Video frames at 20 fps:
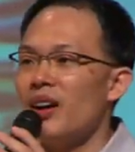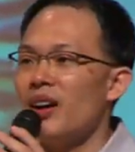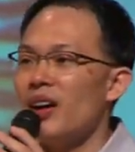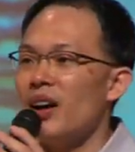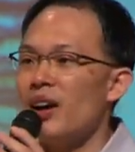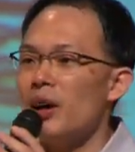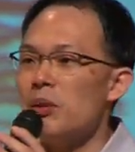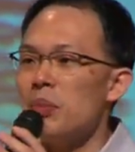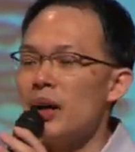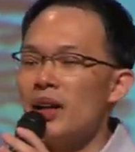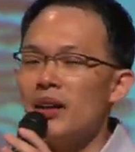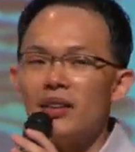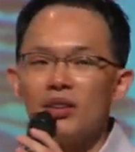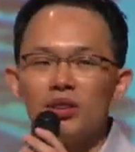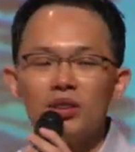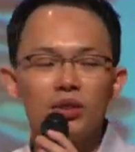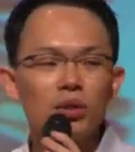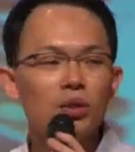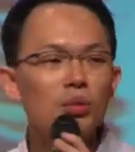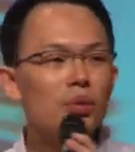
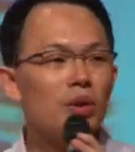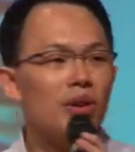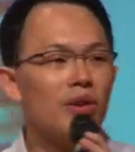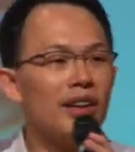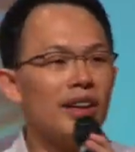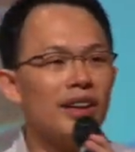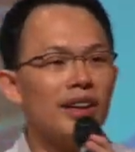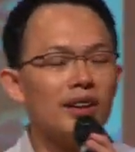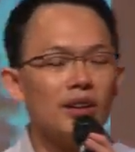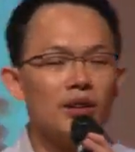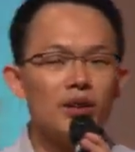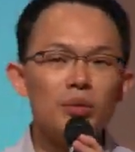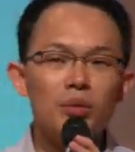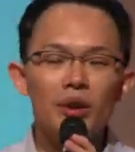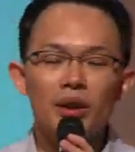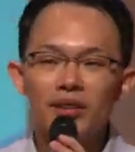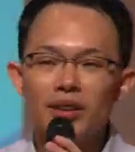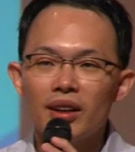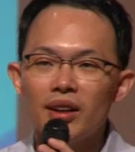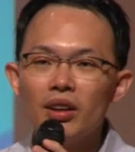But don't worry,
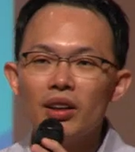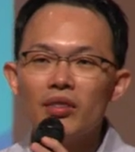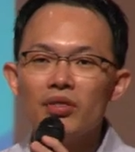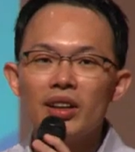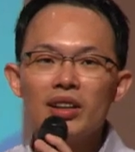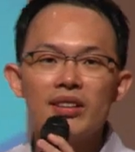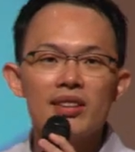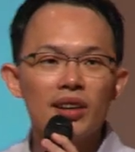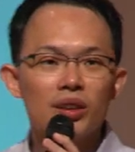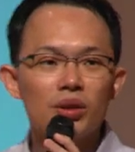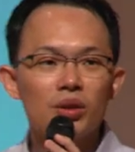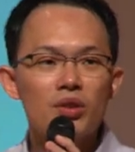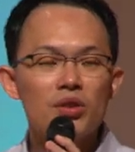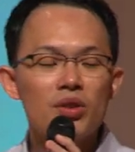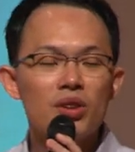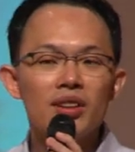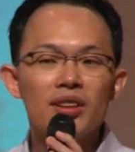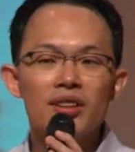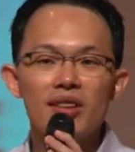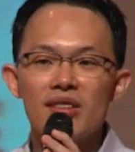while there are a lot of things that
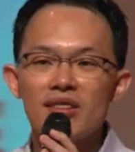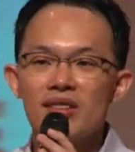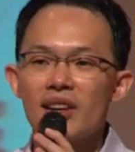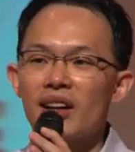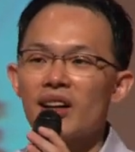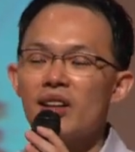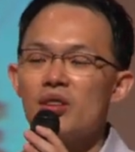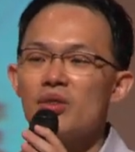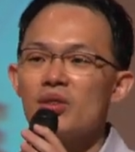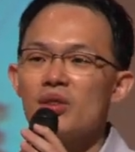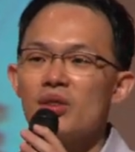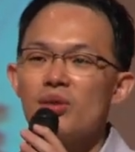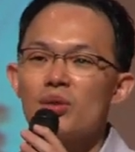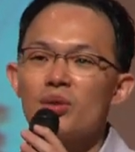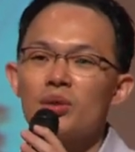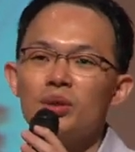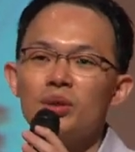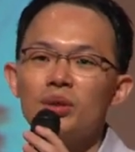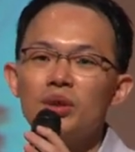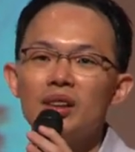goes on in the secondary
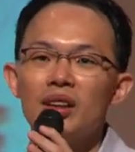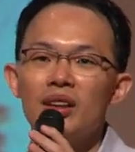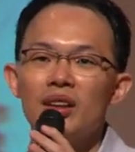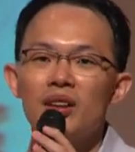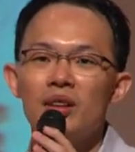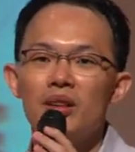school,